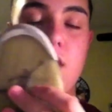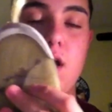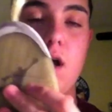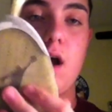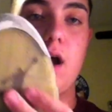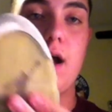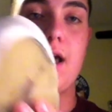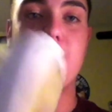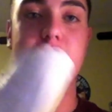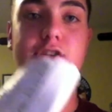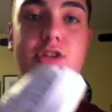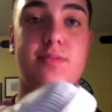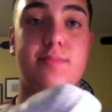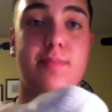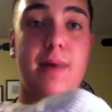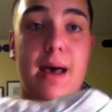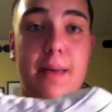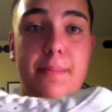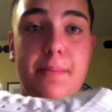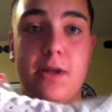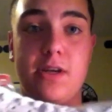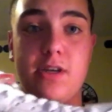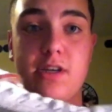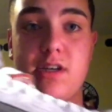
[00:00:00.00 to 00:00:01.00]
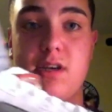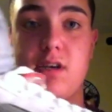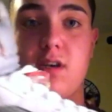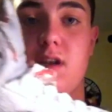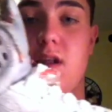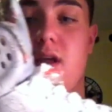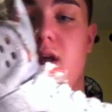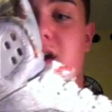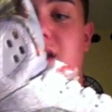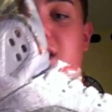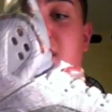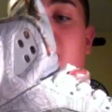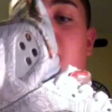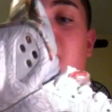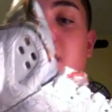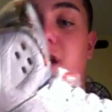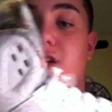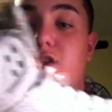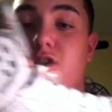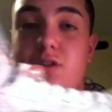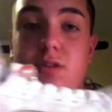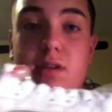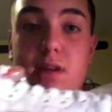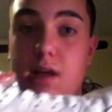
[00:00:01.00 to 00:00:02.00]
That's just my opinion, and
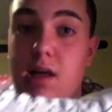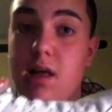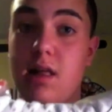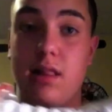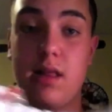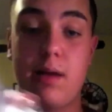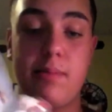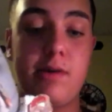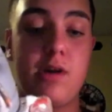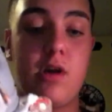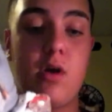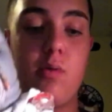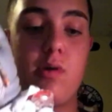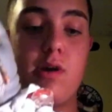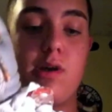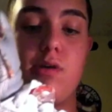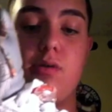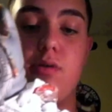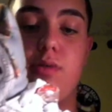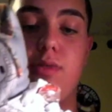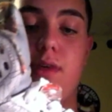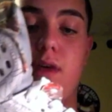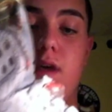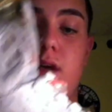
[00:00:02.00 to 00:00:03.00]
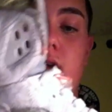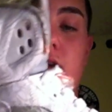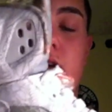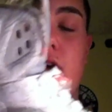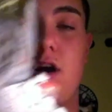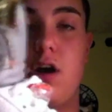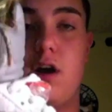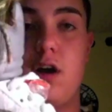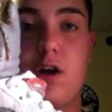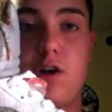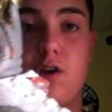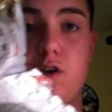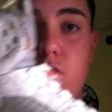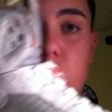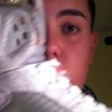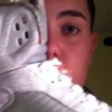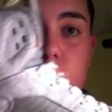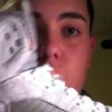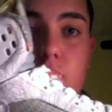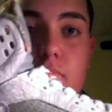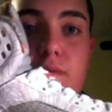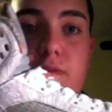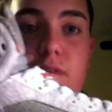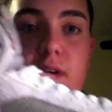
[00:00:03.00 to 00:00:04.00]
let me know what you think. Are
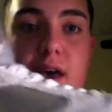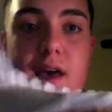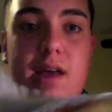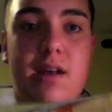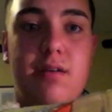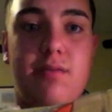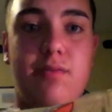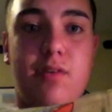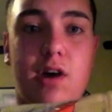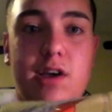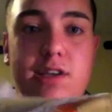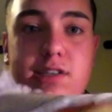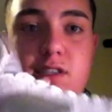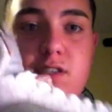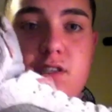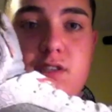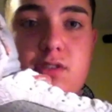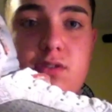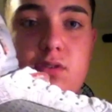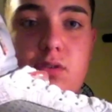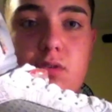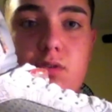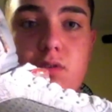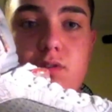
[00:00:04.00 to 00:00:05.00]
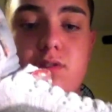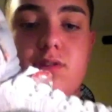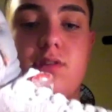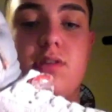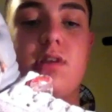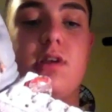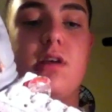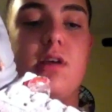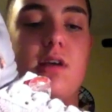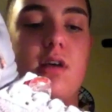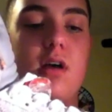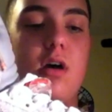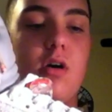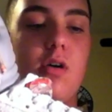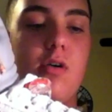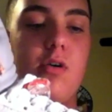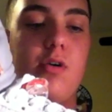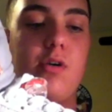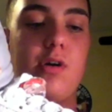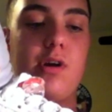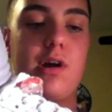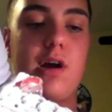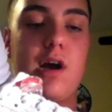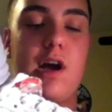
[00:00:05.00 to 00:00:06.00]
you a fan of icy soles,
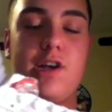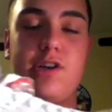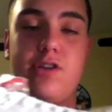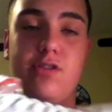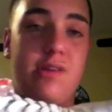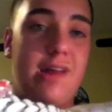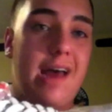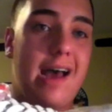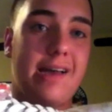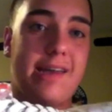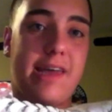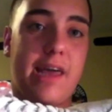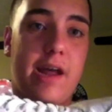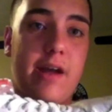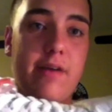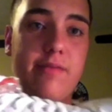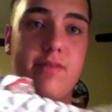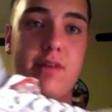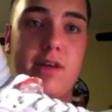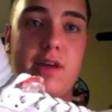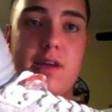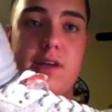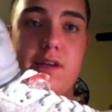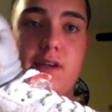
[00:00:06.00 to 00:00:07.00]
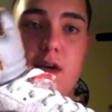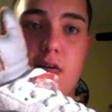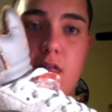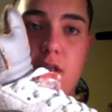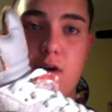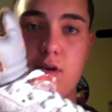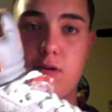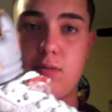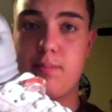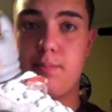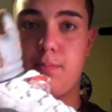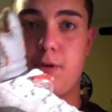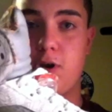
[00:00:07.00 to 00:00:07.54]
or do you not care if they're yellow?